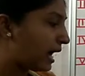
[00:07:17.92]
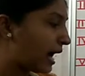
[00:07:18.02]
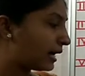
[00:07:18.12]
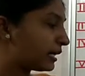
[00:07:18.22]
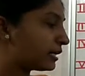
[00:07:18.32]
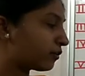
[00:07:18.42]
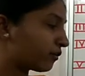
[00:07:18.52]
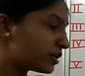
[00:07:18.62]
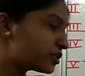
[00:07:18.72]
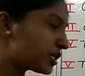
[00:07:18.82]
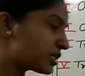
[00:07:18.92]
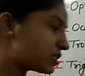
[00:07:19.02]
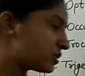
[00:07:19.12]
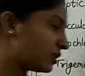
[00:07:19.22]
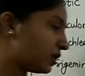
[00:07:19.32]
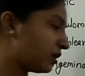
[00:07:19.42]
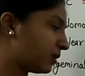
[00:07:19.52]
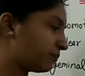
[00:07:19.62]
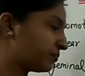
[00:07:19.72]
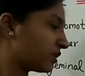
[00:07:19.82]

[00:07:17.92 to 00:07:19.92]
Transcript: and it reaches the